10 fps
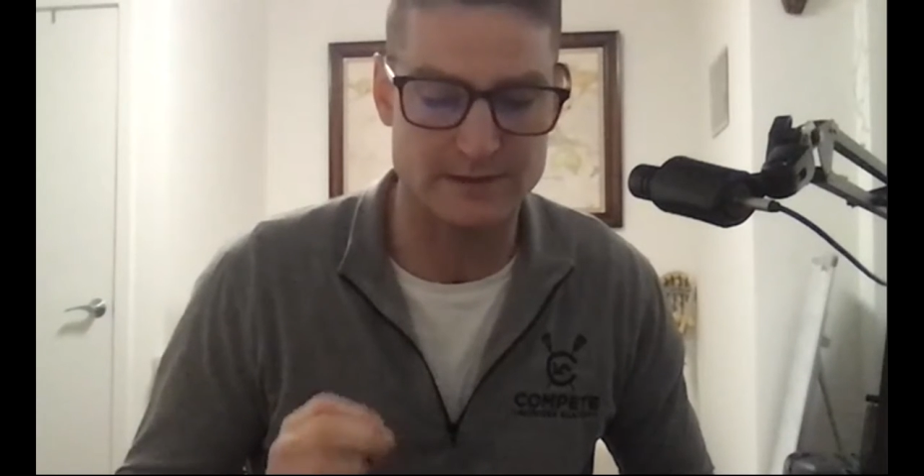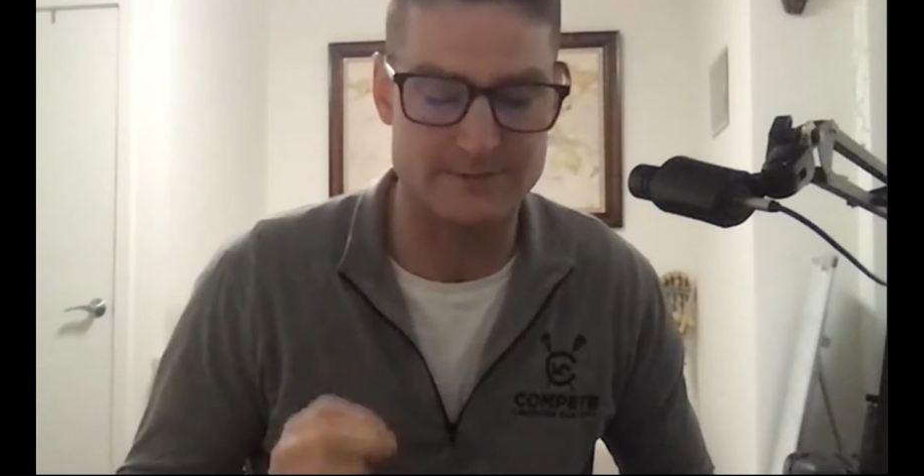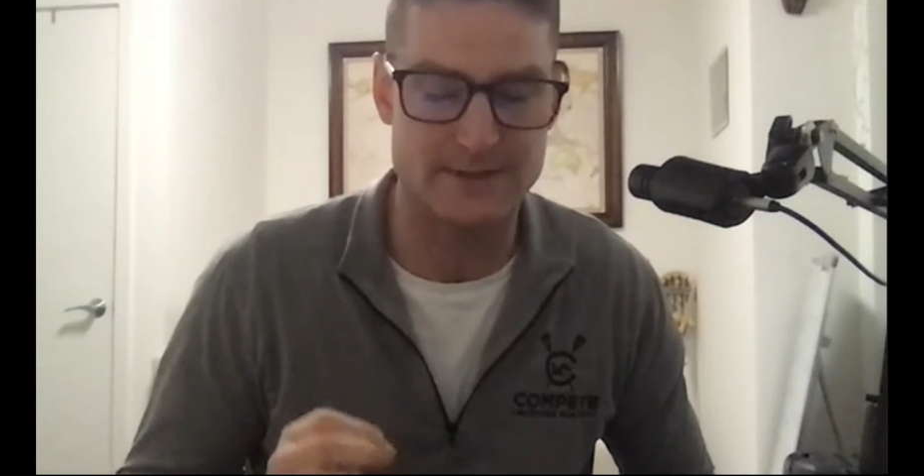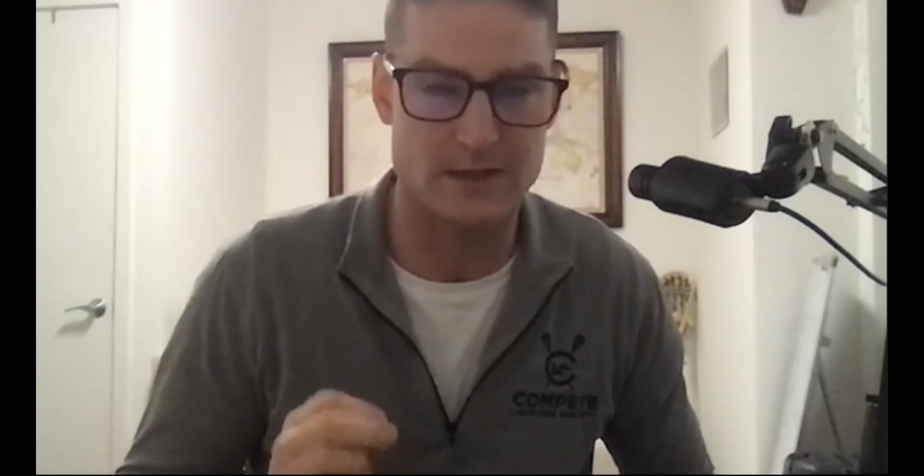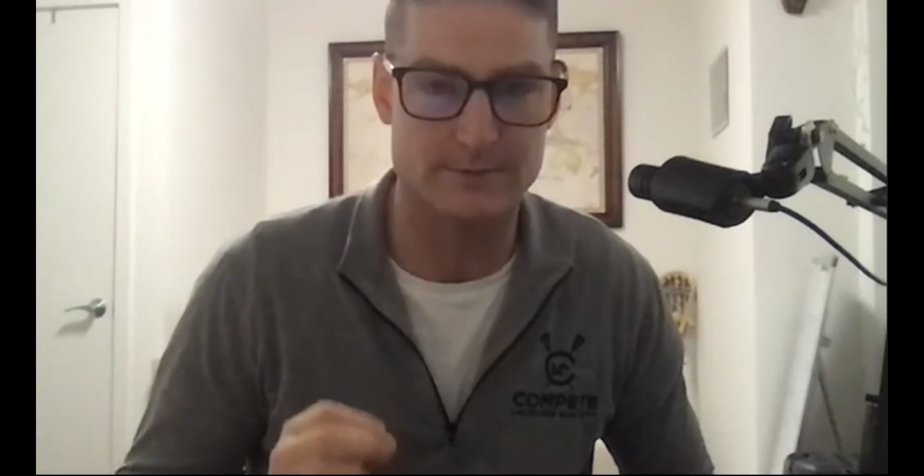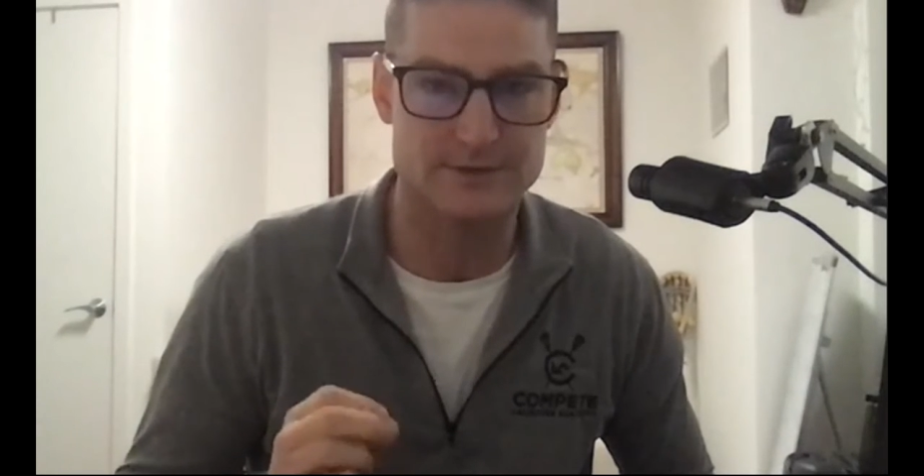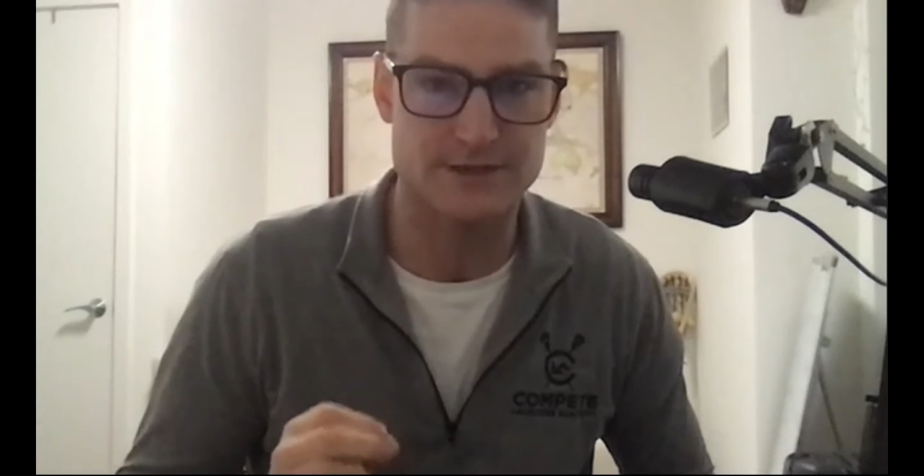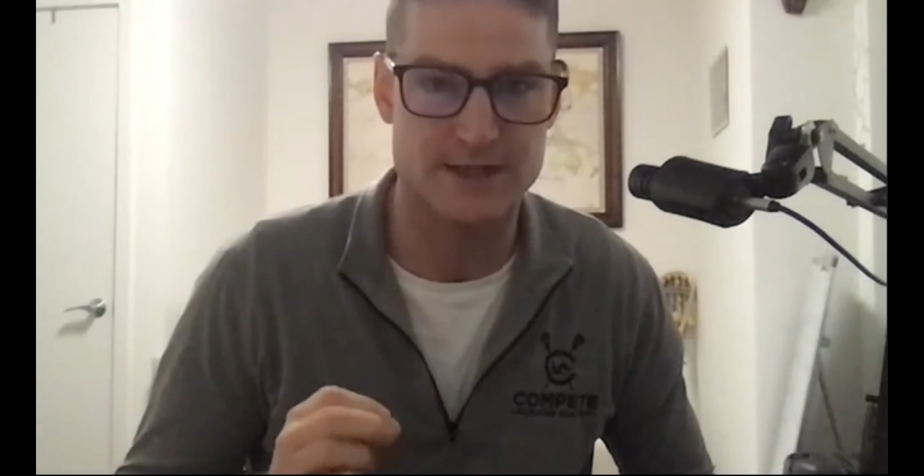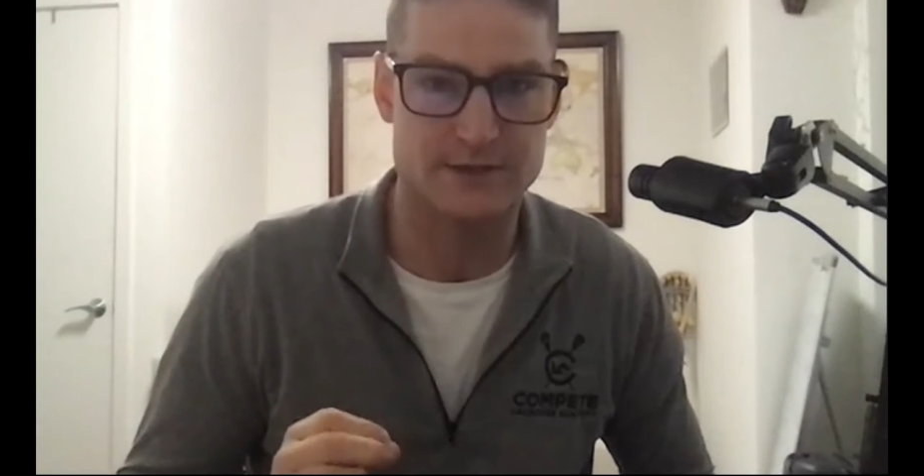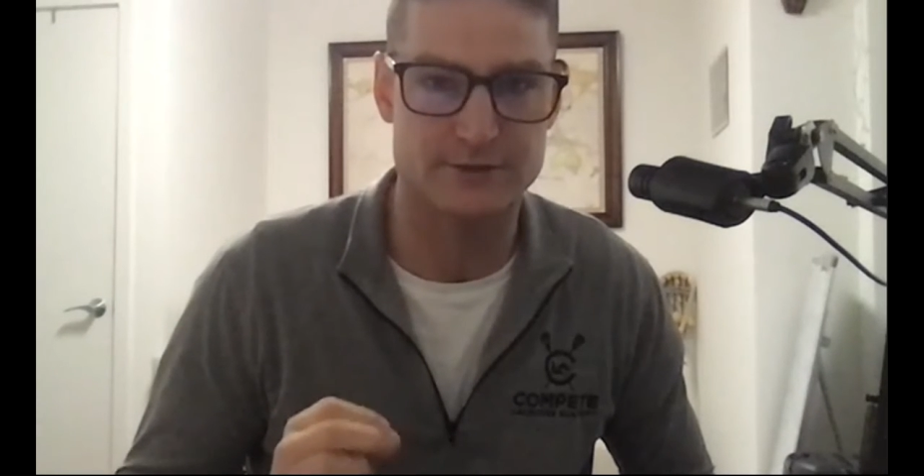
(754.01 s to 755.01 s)
limit how much
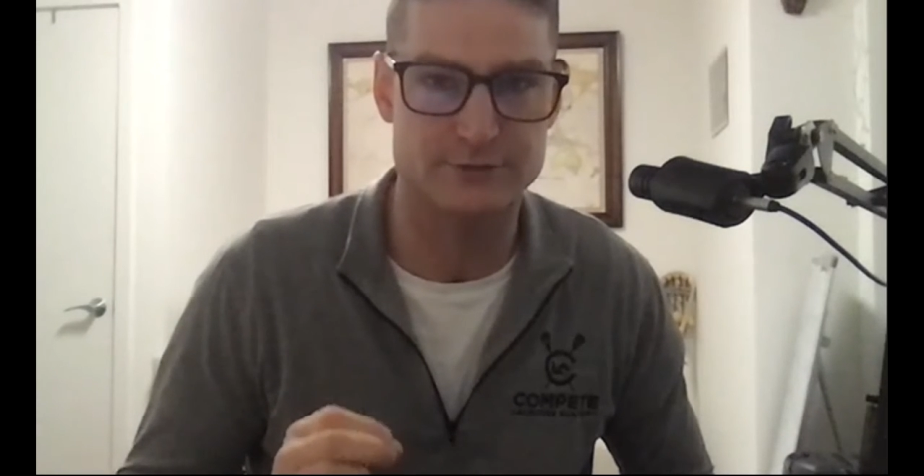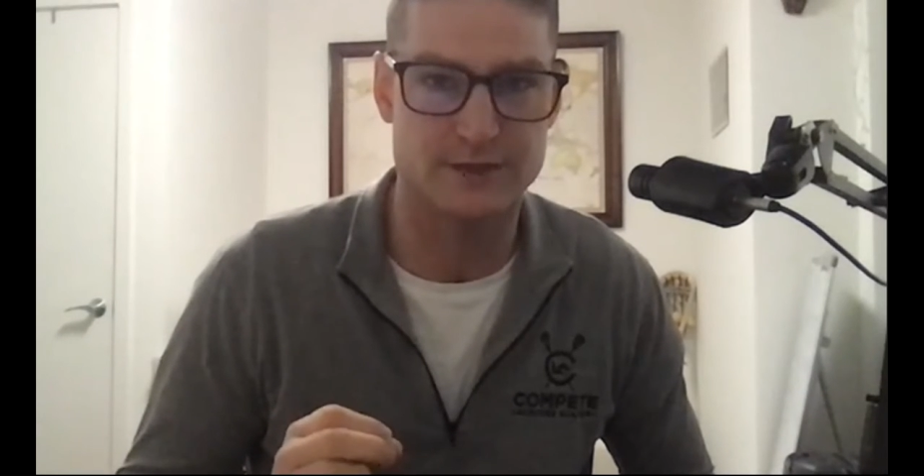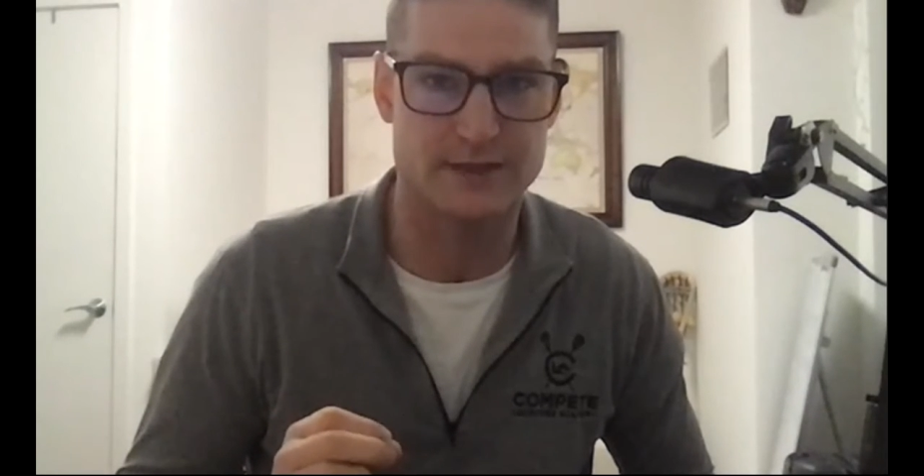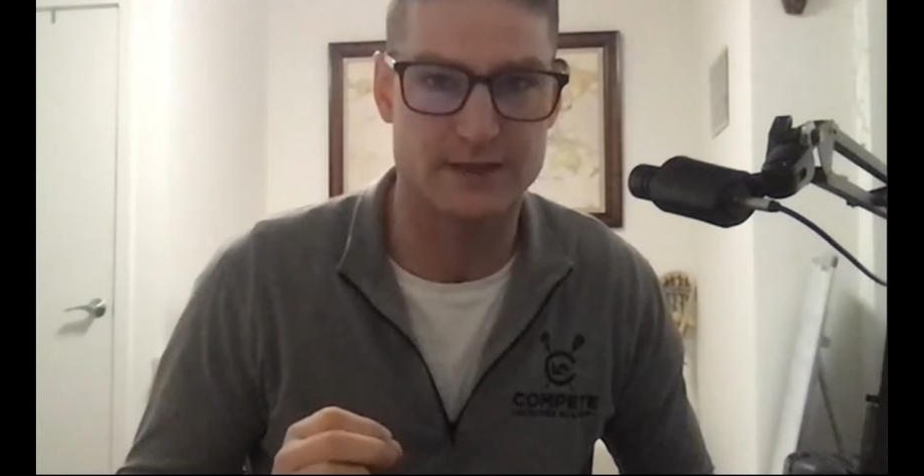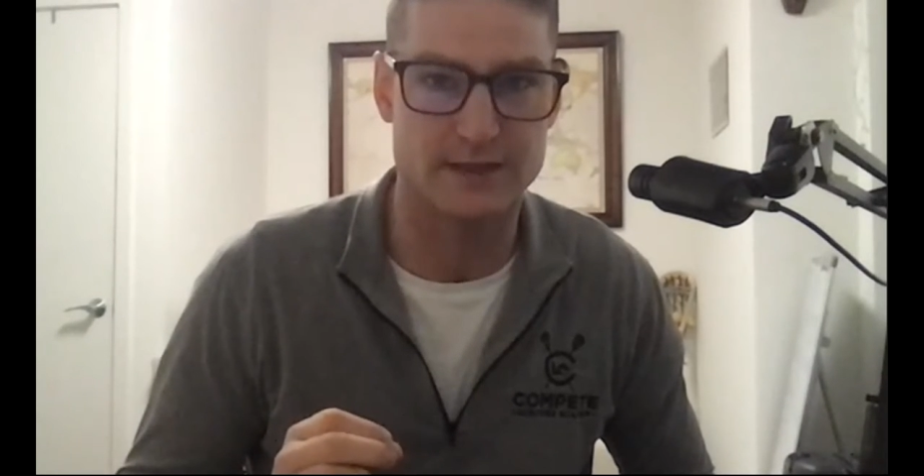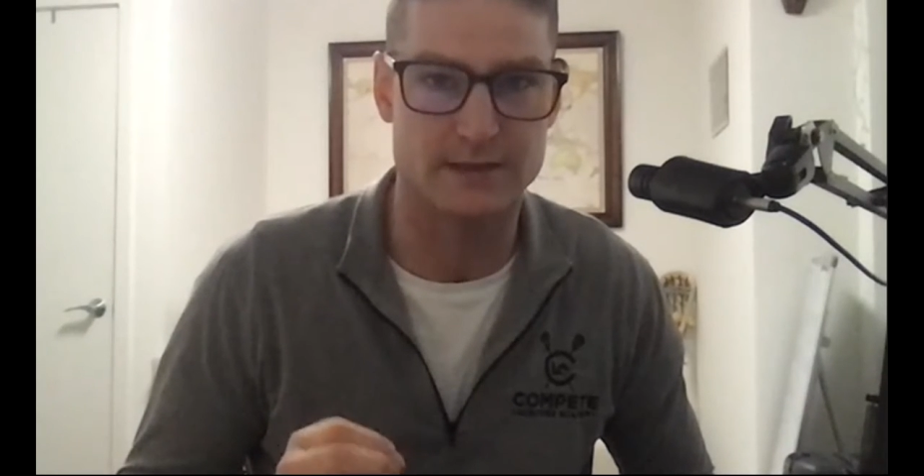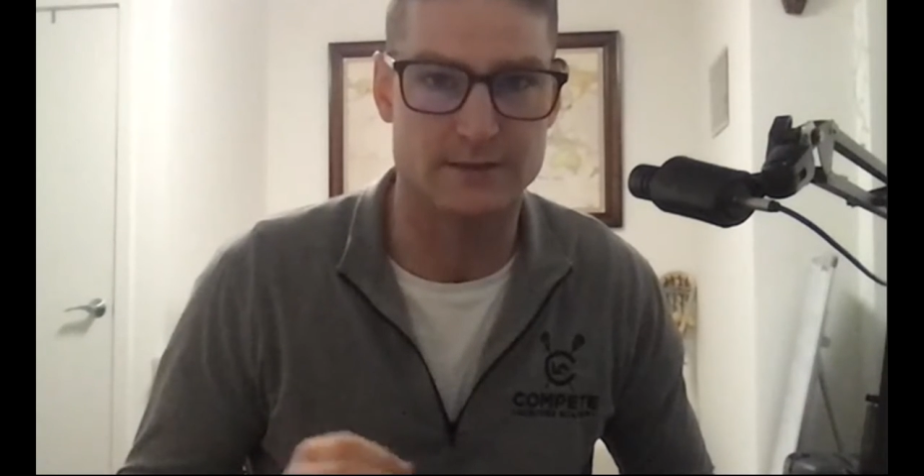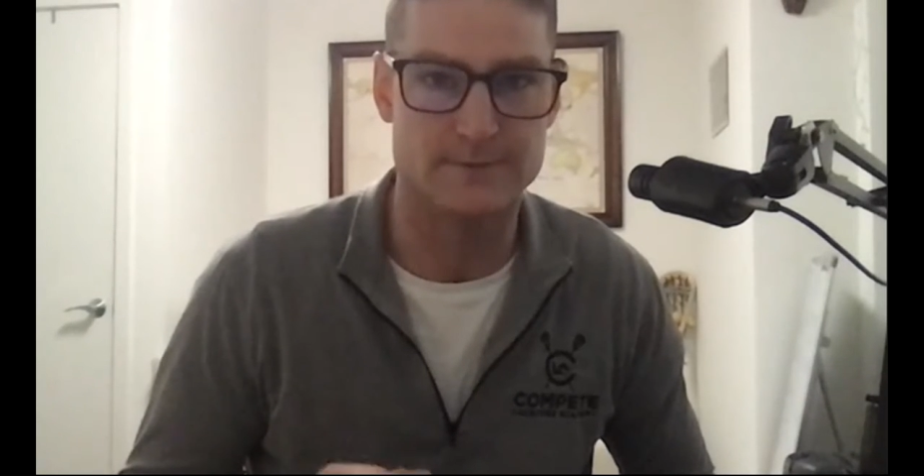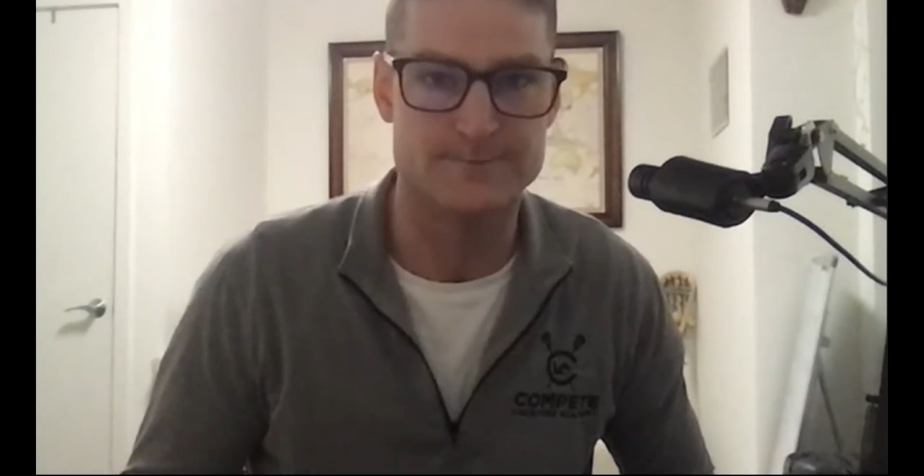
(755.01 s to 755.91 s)
air you take in.